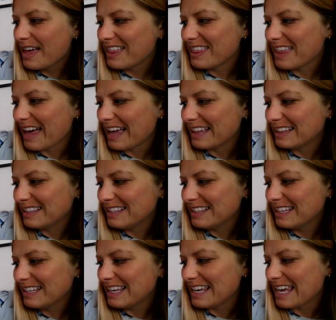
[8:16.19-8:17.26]
than
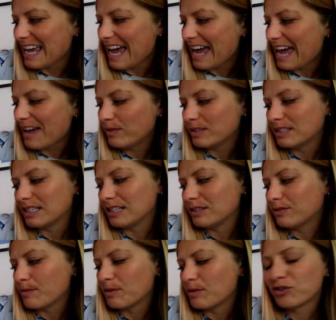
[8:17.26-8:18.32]
he ever did
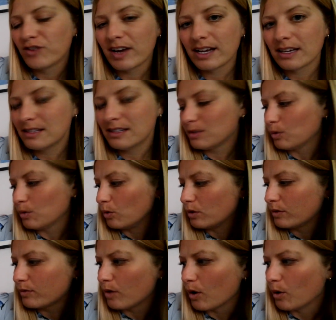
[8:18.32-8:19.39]
from the dragon's hoard
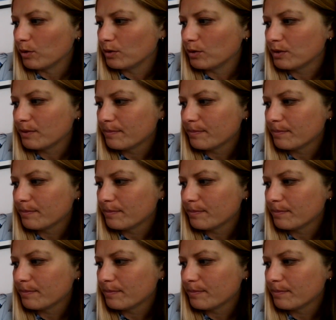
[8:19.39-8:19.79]
of gold.